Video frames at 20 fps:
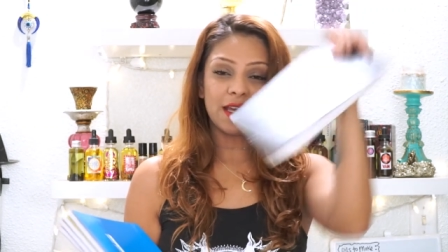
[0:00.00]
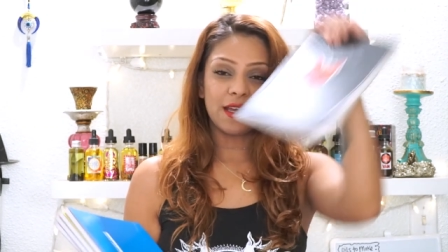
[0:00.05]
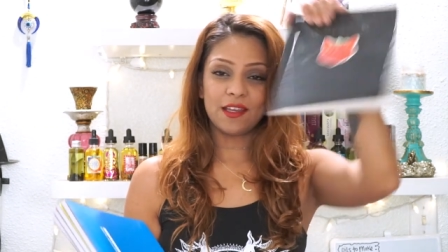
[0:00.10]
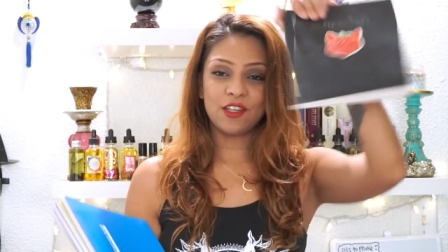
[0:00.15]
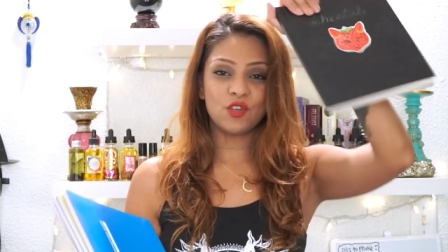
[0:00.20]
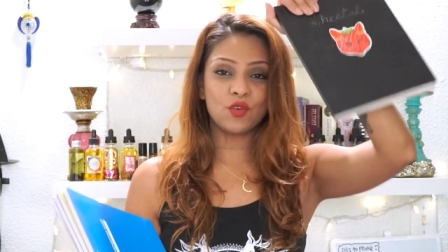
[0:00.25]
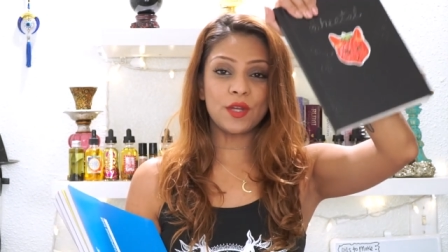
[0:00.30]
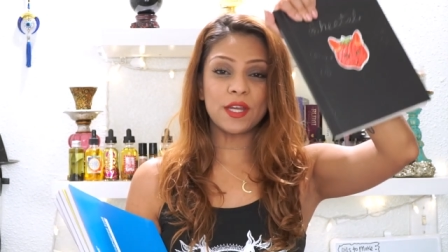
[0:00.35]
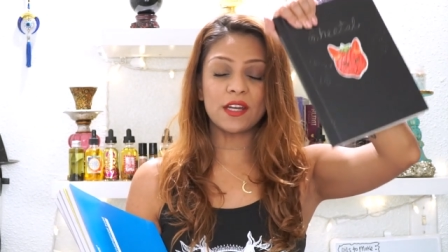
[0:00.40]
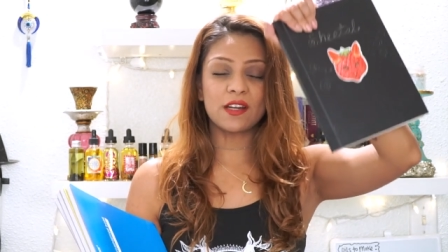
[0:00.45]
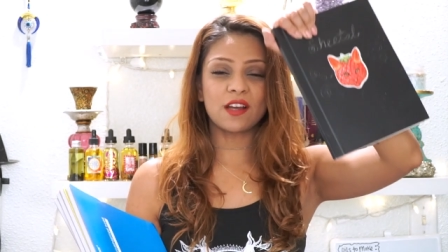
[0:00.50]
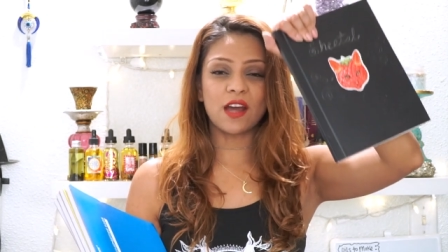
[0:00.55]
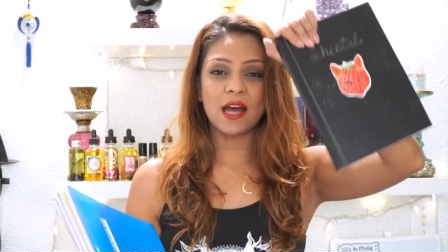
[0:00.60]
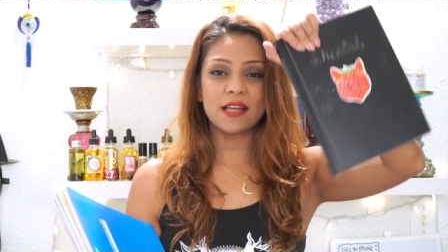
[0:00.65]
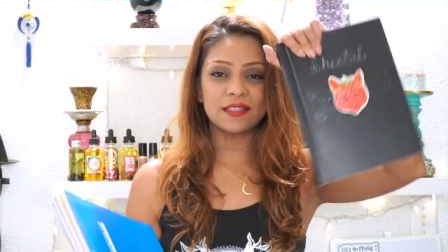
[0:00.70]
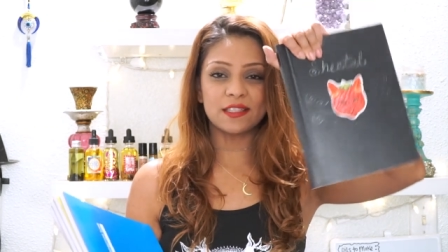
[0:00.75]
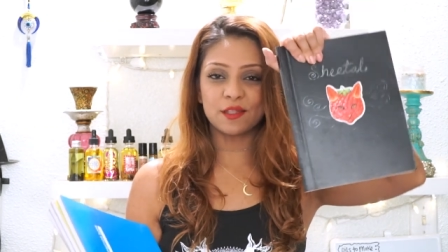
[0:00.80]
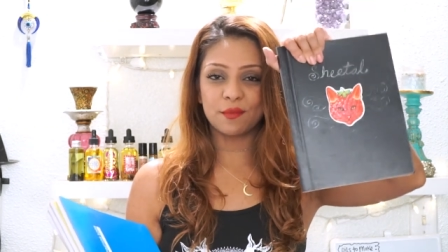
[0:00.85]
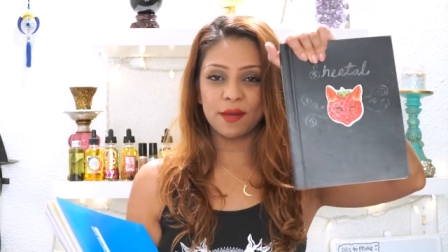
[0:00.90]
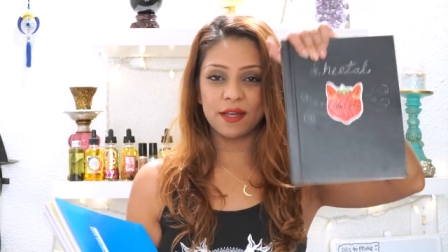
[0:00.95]
You can
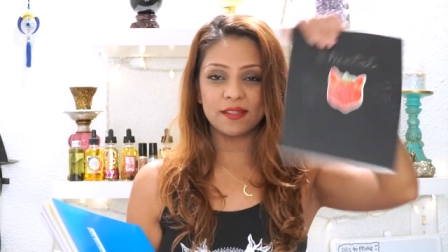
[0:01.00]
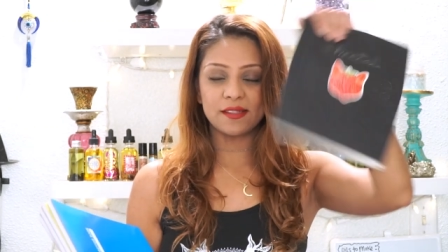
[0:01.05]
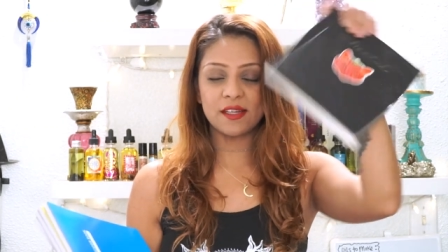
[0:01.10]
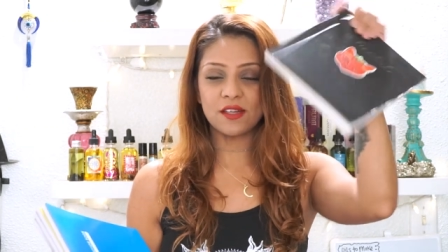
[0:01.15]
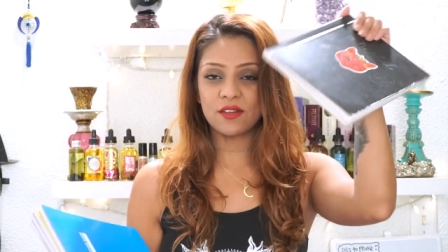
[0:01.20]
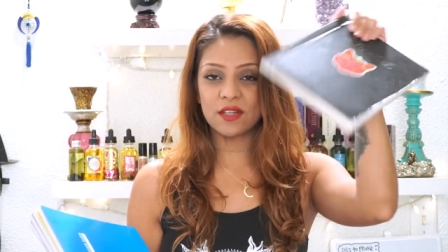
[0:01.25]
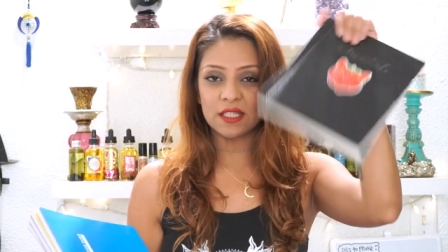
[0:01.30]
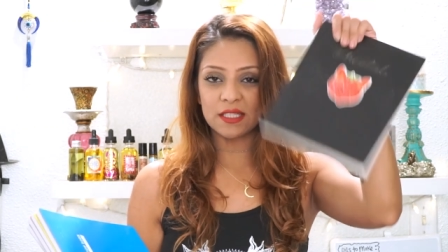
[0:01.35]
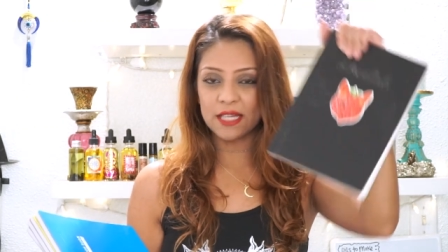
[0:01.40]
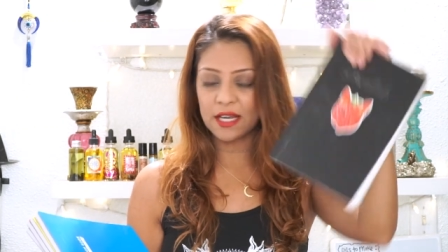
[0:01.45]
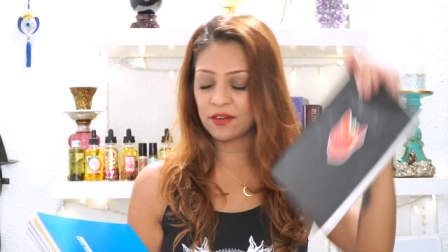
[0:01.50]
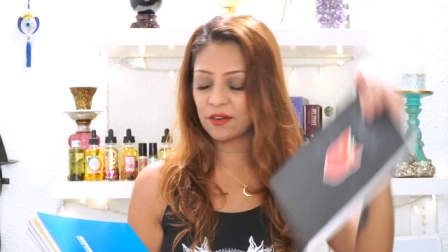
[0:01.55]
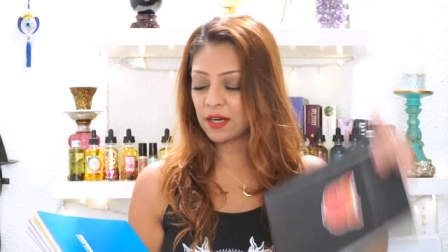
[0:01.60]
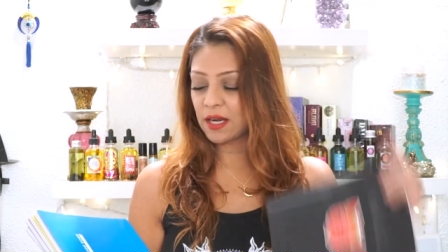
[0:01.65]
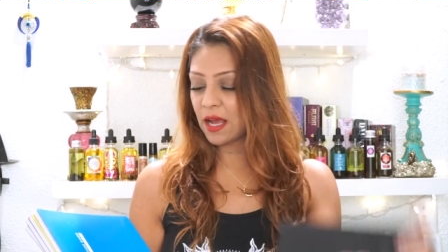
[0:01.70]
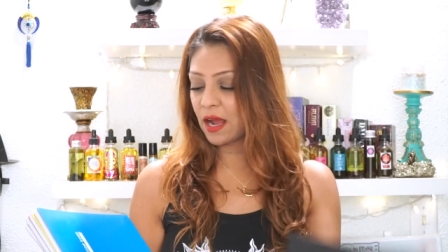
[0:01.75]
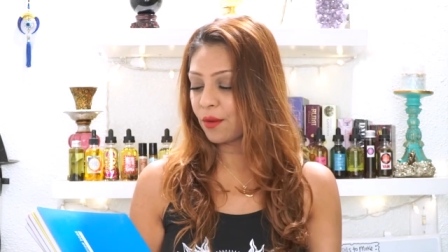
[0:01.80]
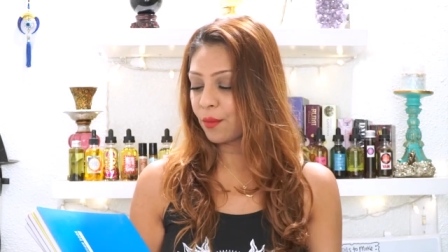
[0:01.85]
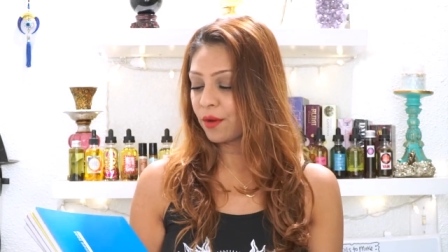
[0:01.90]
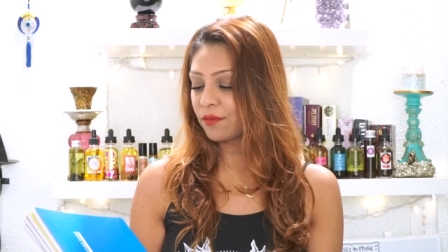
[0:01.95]
customize it, you can decorate
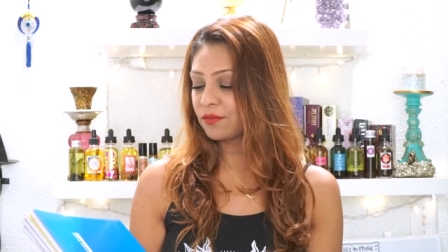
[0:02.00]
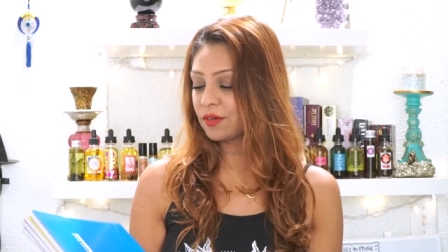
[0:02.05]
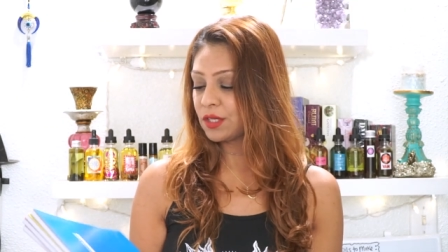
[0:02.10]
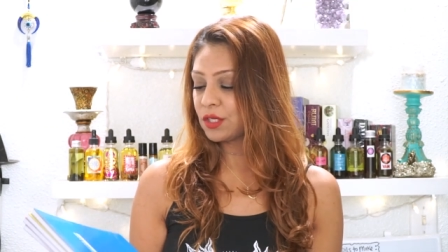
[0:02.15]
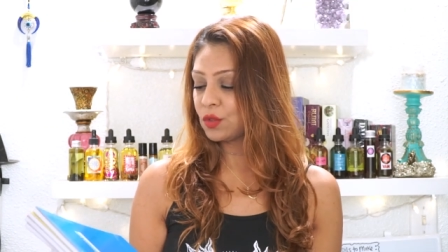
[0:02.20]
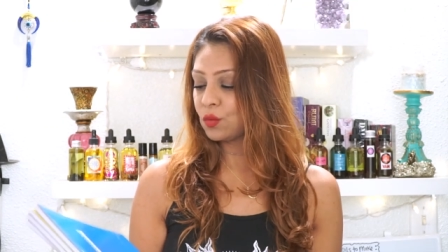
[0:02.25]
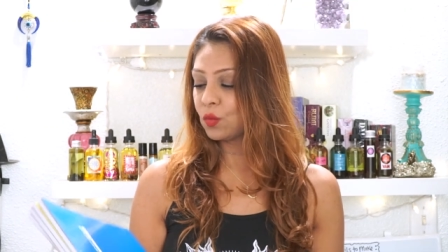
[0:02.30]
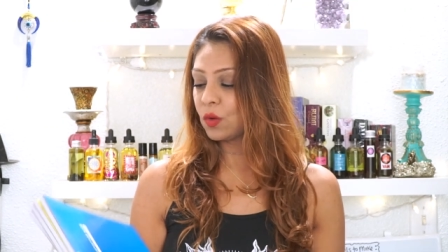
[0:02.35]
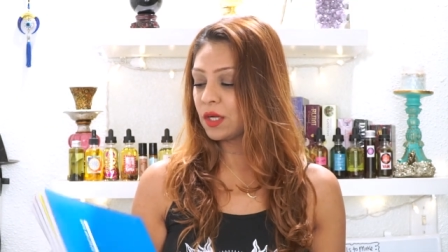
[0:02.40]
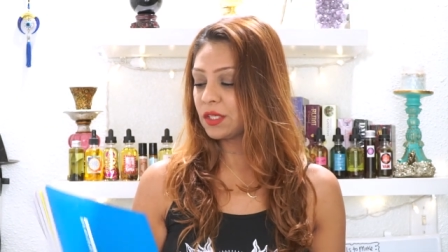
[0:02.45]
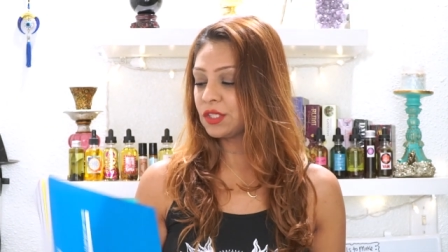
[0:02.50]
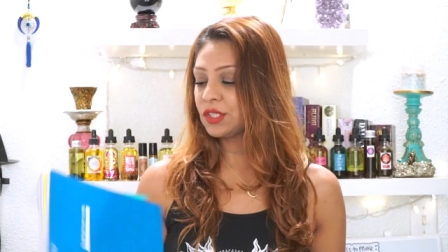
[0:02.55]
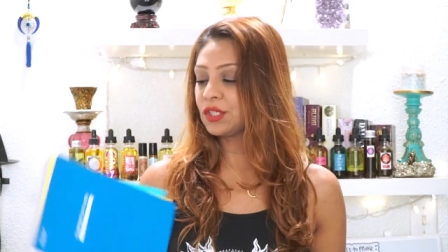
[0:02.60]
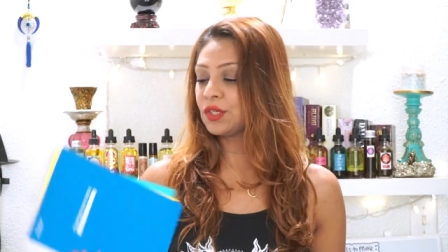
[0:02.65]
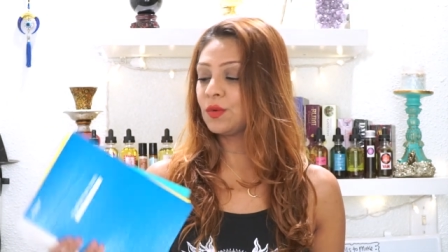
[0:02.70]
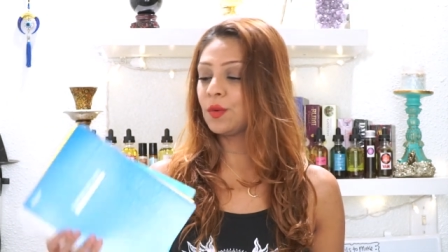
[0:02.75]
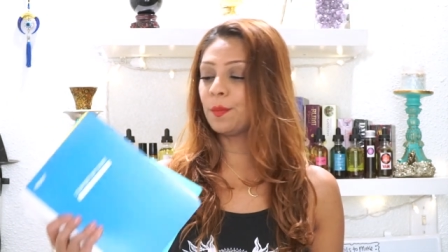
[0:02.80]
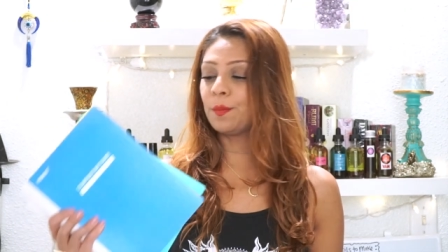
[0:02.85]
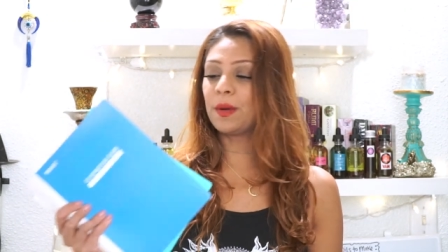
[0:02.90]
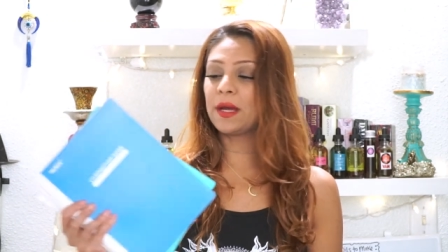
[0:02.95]
it however you want
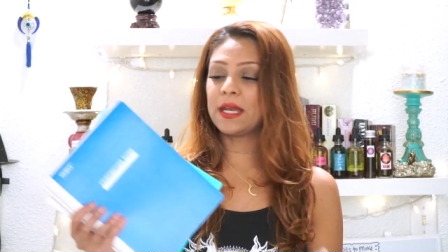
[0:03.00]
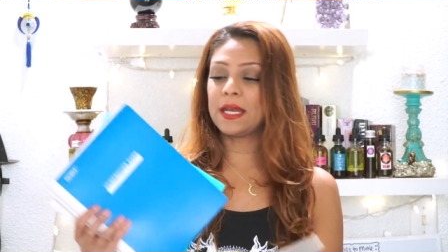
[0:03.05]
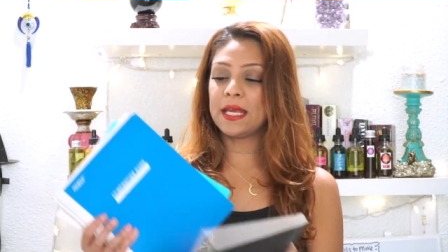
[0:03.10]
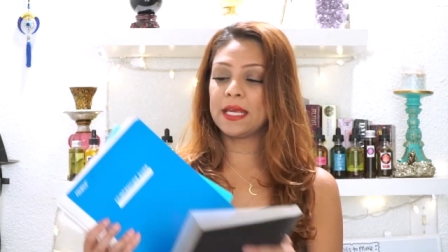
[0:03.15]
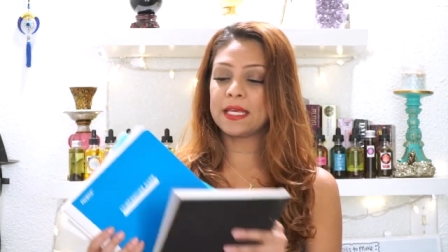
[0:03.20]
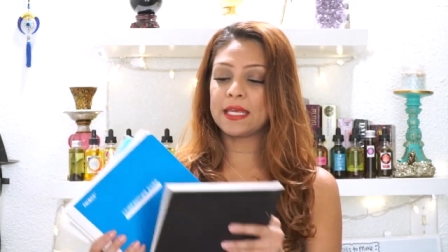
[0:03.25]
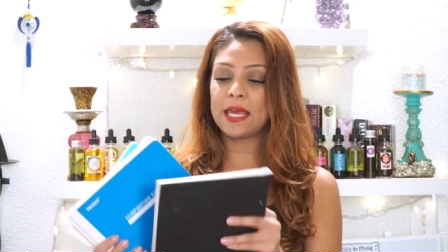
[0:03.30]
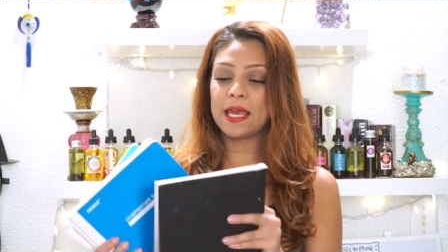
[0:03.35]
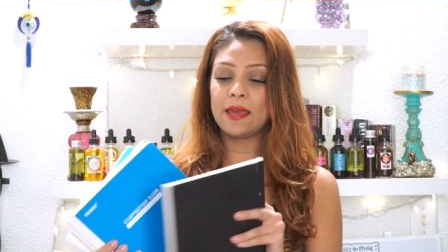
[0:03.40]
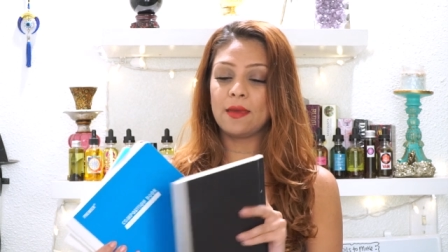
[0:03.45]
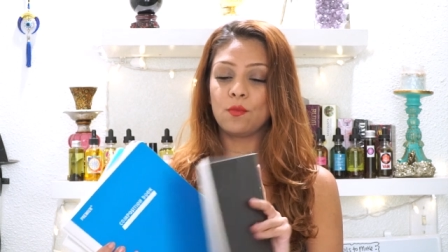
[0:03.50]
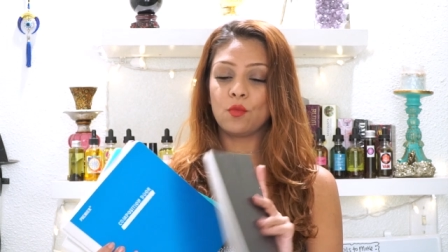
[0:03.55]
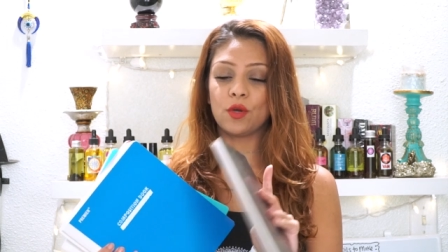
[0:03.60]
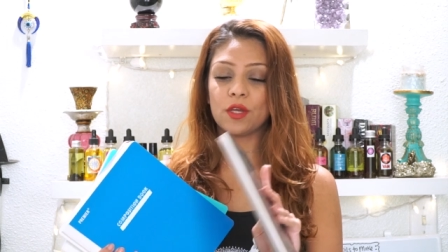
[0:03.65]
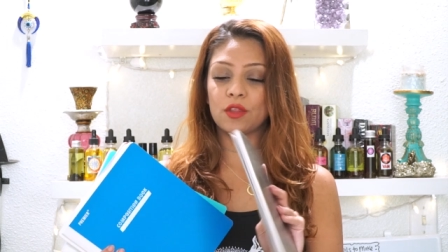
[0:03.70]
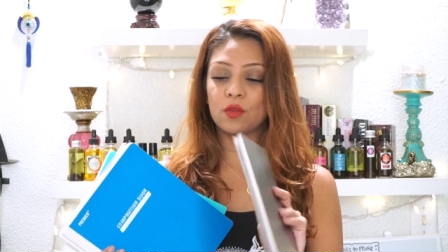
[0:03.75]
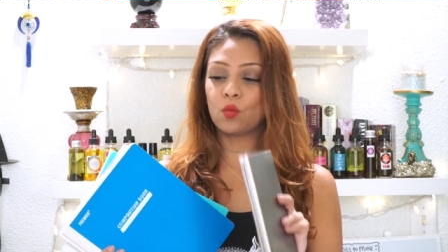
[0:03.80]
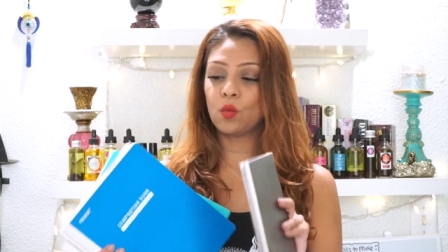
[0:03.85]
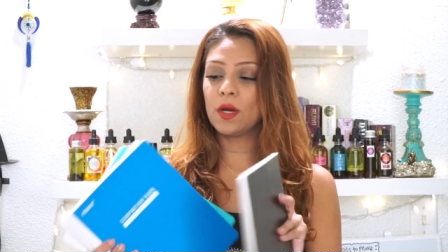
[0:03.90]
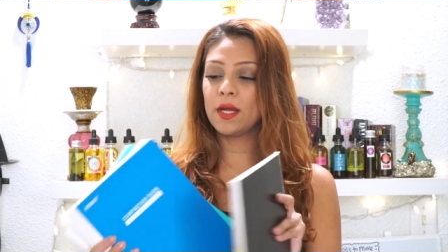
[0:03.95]
to, but it came
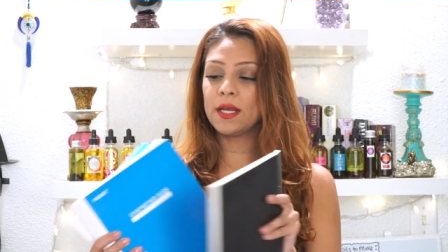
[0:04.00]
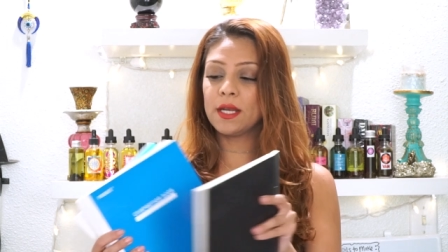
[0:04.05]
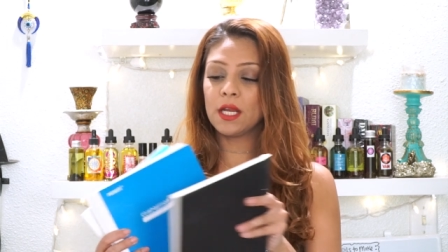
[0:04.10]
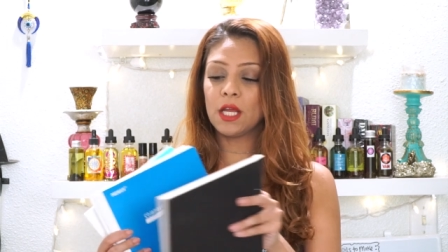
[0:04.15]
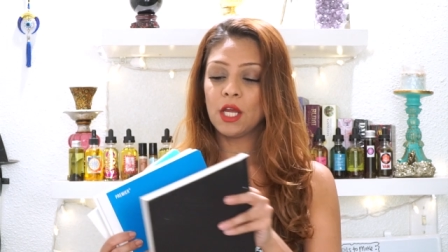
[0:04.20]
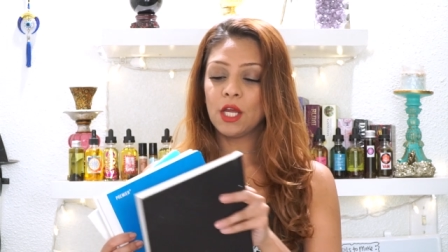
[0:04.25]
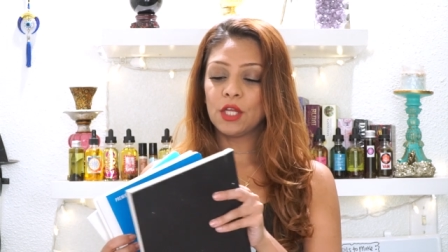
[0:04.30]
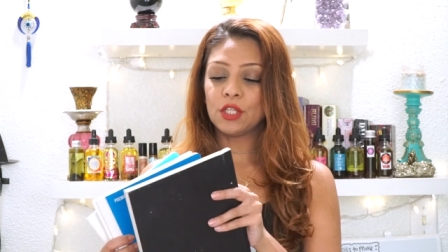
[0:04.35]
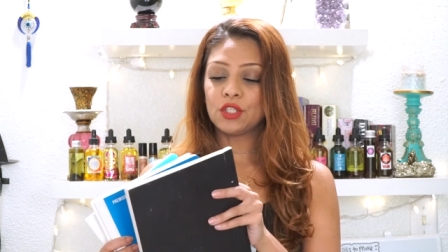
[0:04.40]
with 1,